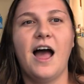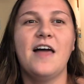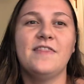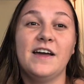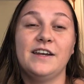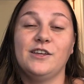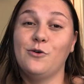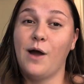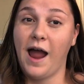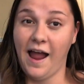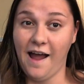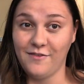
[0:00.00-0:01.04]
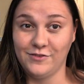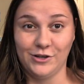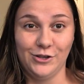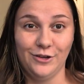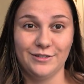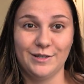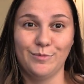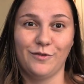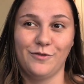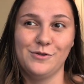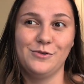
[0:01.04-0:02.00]
And then you have to close them
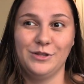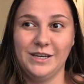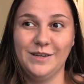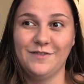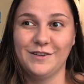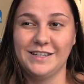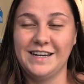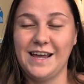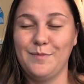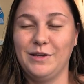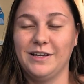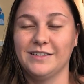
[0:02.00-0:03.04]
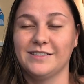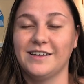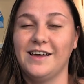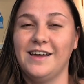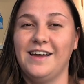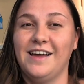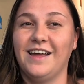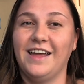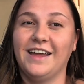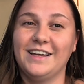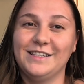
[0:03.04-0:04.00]
before you leave for the day, because
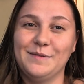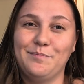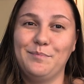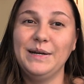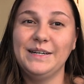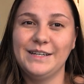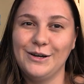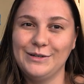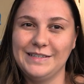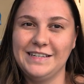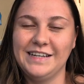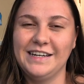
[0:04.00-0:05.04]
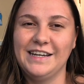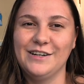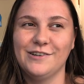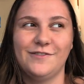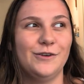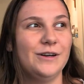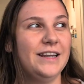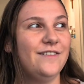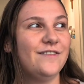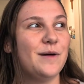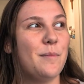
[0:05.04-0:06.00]
it gets a bit toasty in here if you
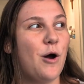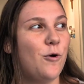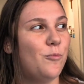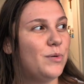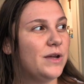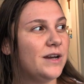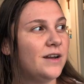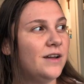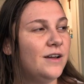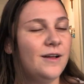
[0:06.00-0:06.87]
leave them open.